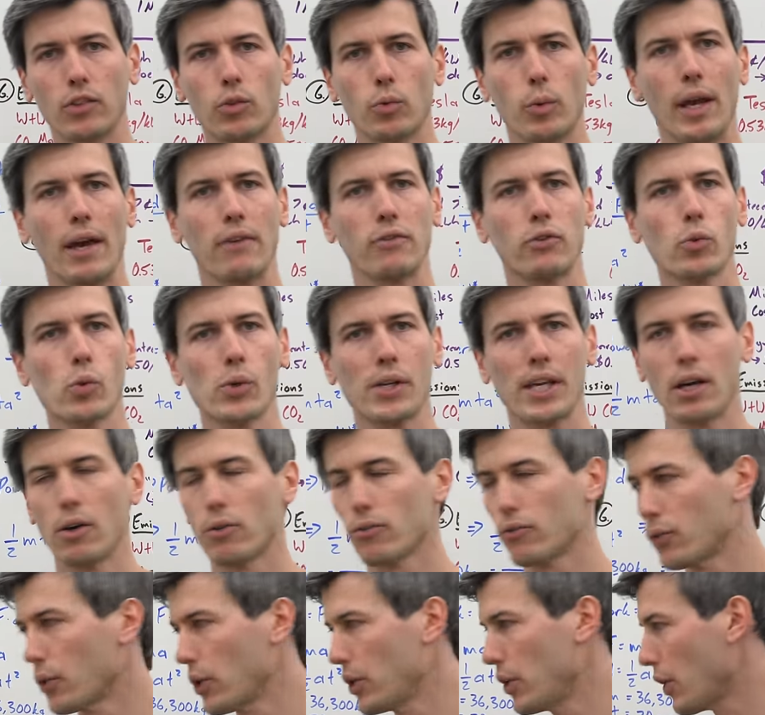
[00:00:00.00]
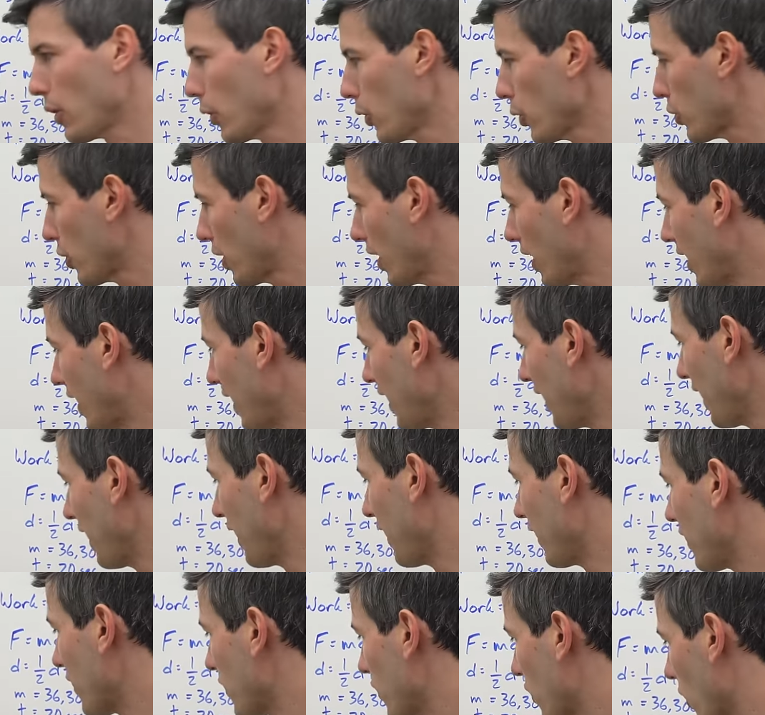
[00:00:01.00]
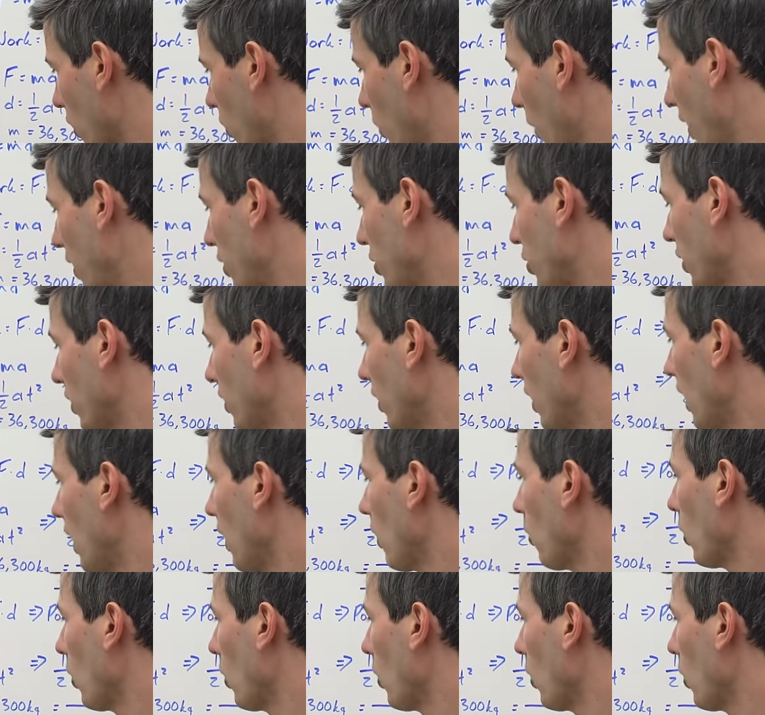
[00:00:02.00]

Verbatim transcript: So we have to account for inertia in this equation.